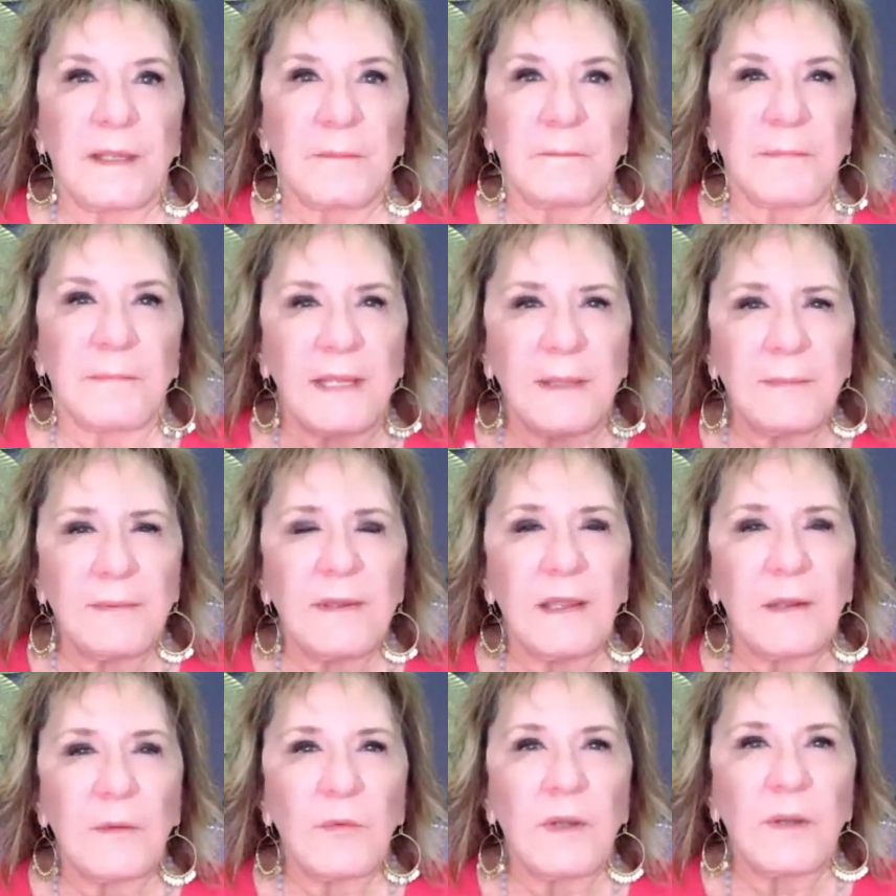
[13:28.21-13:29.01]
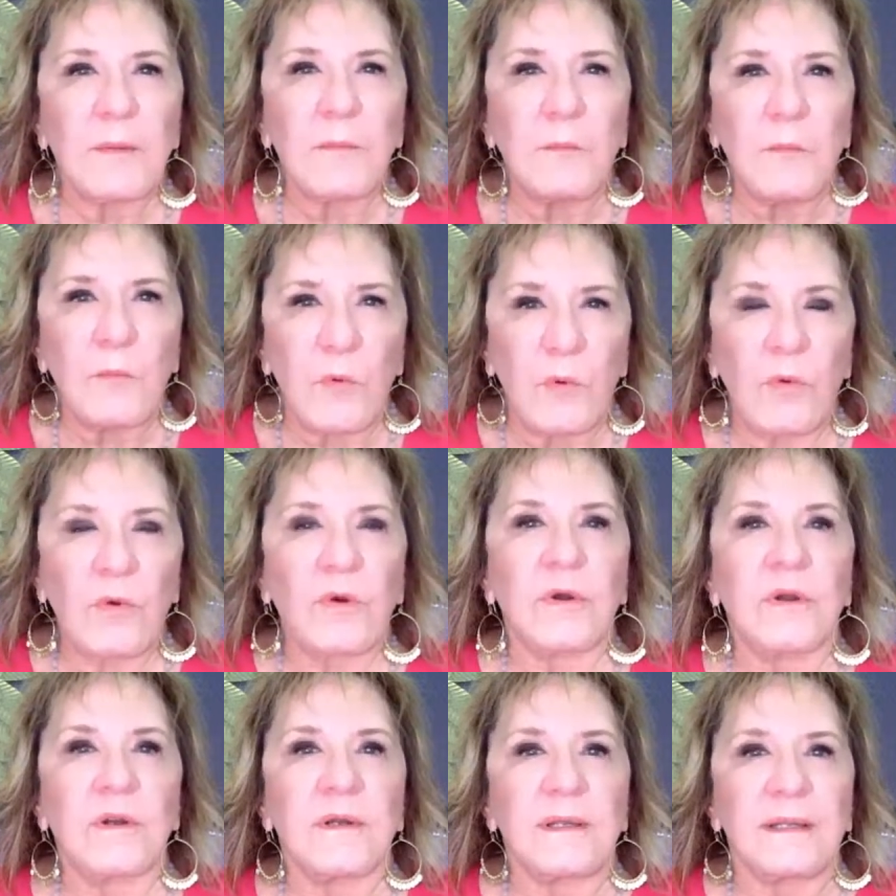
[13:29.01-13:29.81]
Maybe I want
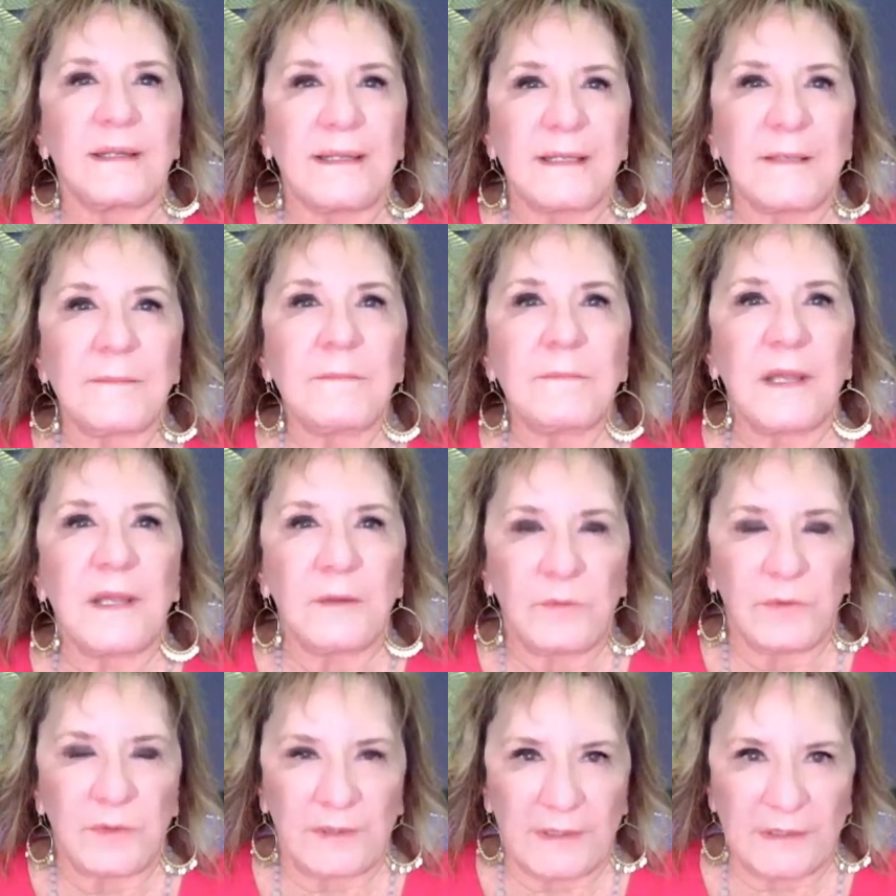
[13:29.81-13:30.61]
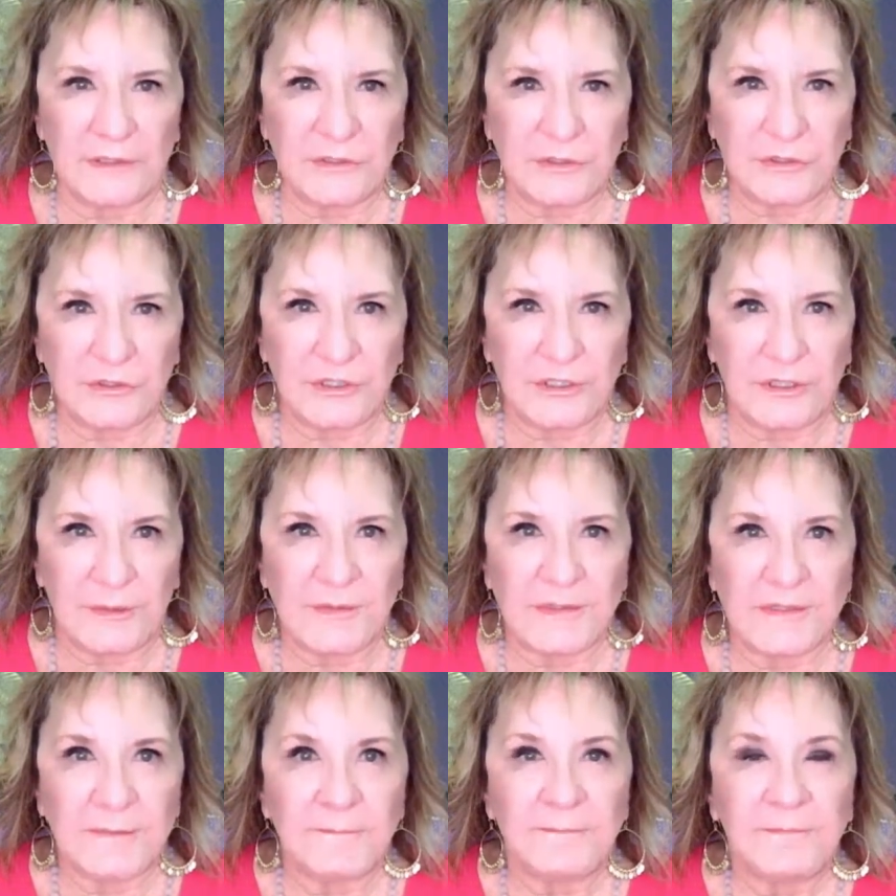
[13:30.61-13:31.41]
more in my
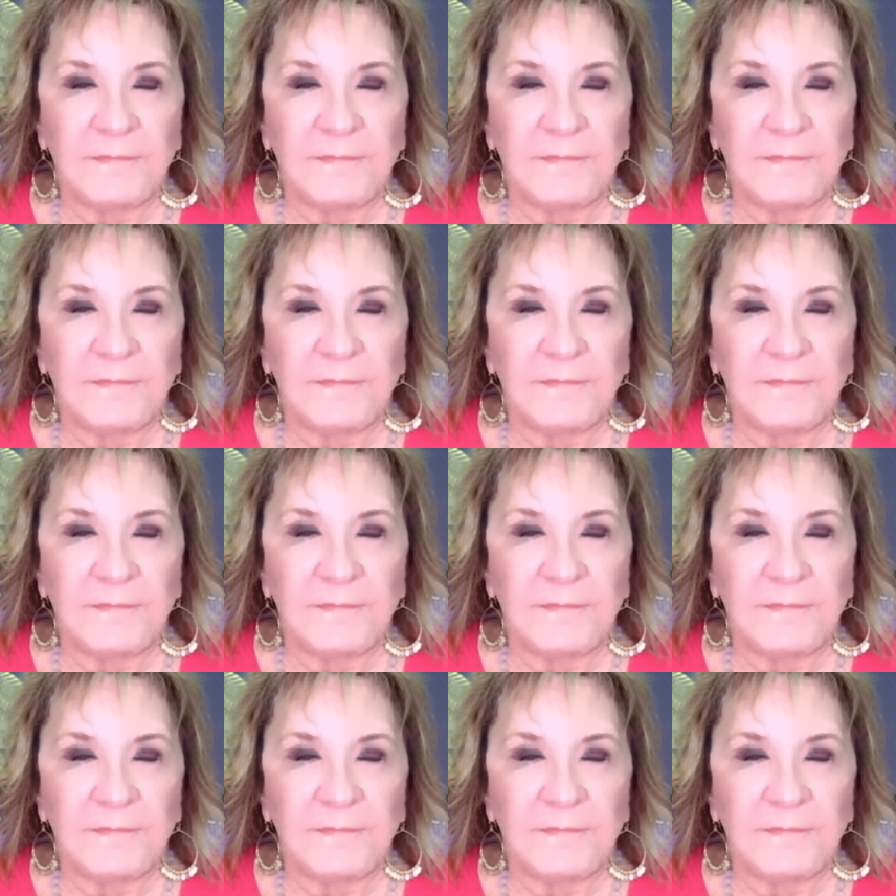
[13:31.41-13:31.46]
relationships.